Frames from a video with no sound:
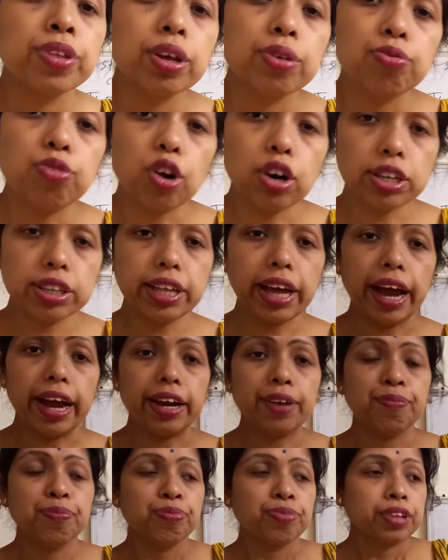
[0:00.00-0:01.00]
for
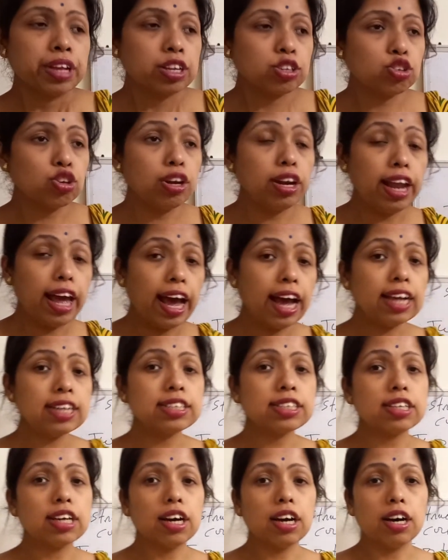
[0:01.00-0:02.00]
that, so
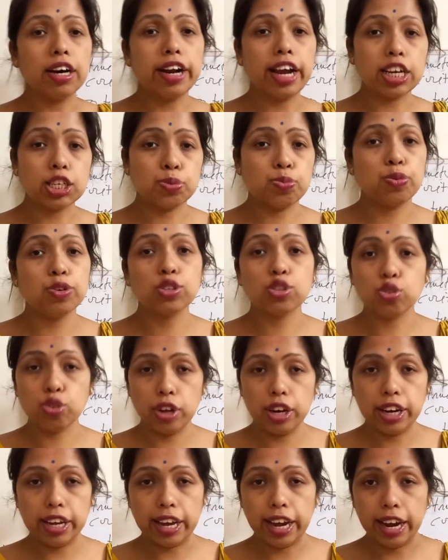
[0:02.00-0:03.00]
less response we
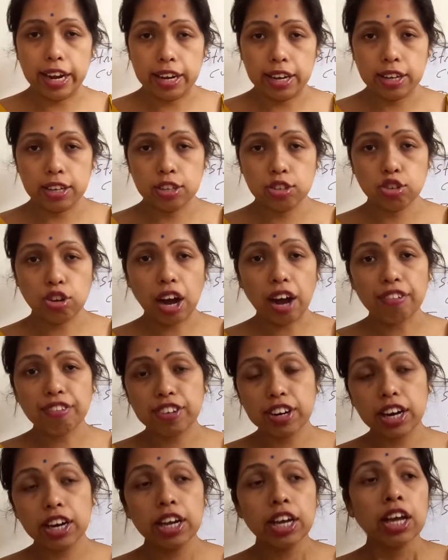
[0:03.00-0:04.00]
will get. So
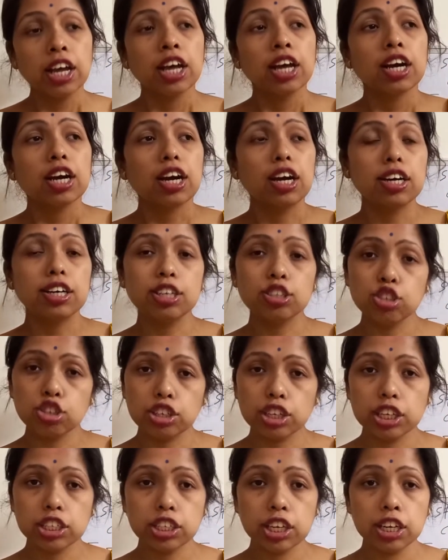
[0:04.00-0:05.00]
after
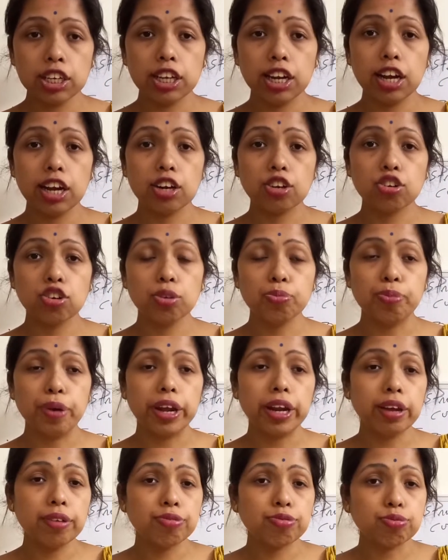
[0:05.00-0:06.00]
dissociation, electron
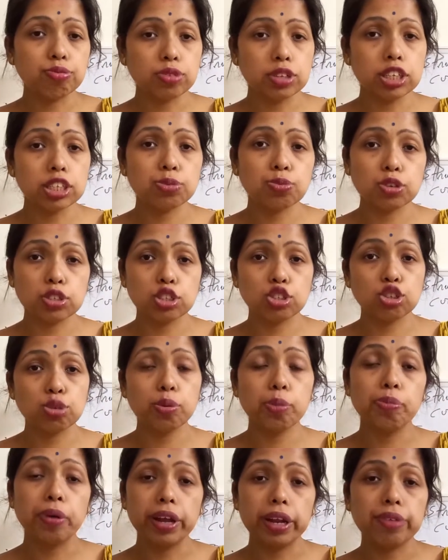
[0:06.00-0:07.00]
this process
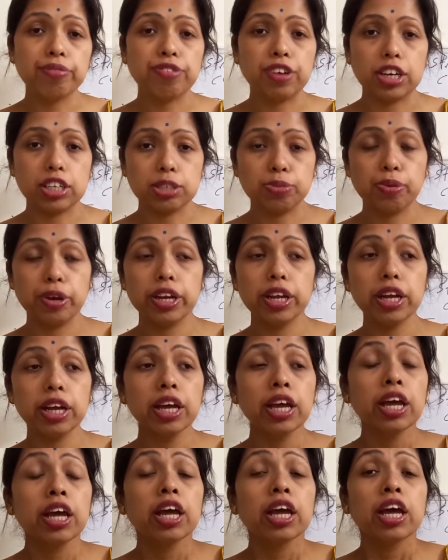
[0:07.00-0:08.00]
should be very fast,
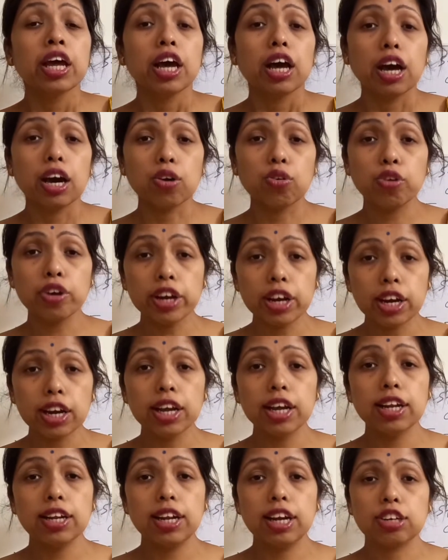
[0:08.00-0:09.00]
very
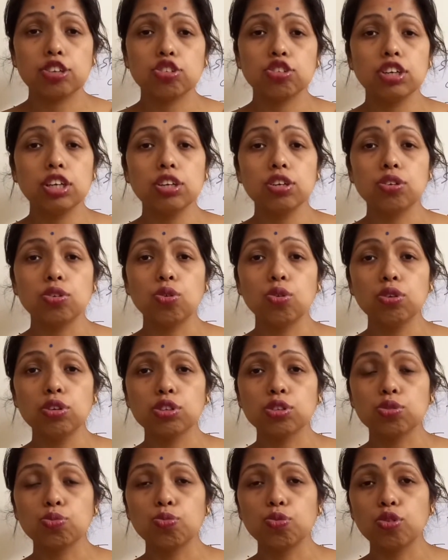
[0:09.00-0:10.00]
quickly electron and holes